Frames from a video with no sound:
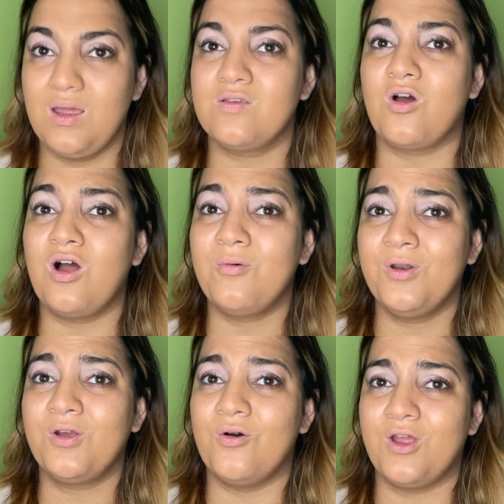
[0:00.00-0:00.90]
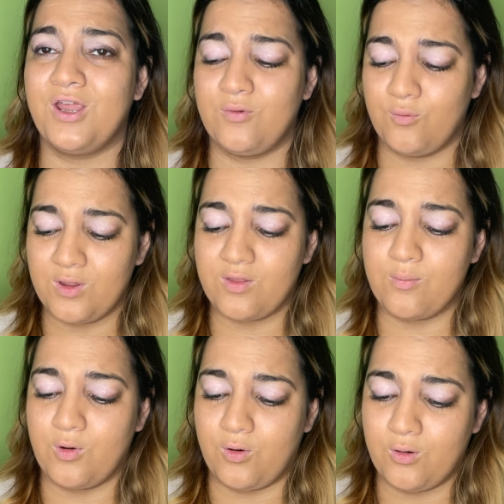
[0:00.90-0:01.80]
So I'm gonna go in with
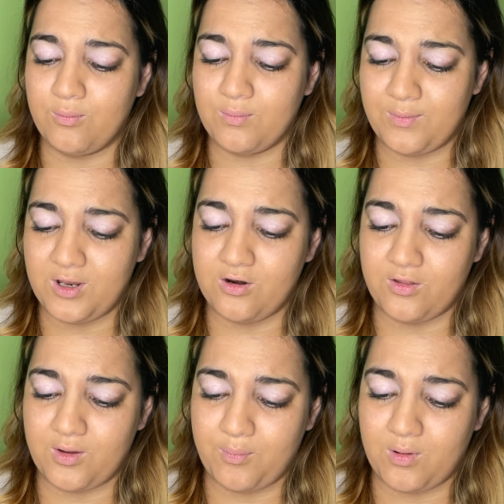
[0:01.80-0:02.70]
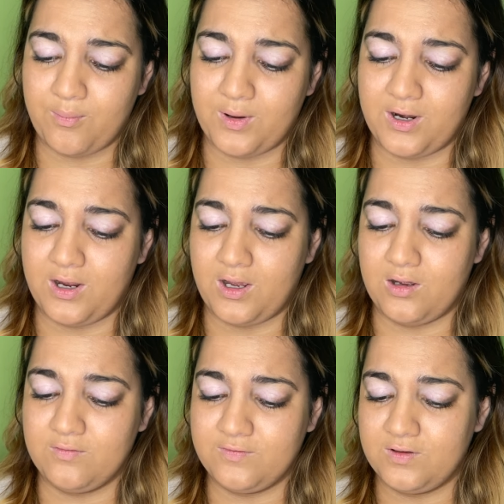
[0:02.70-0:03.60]
more, maybe another pump and a
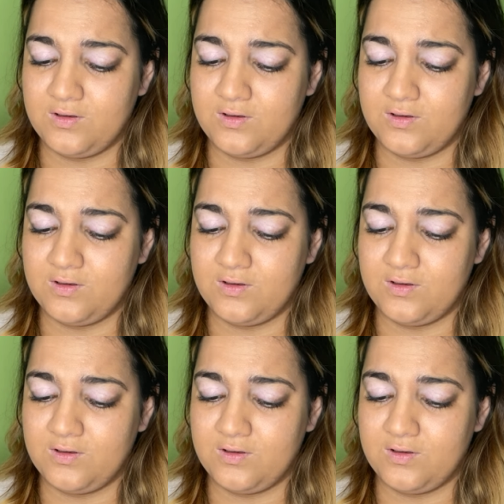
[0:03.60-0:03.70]
half.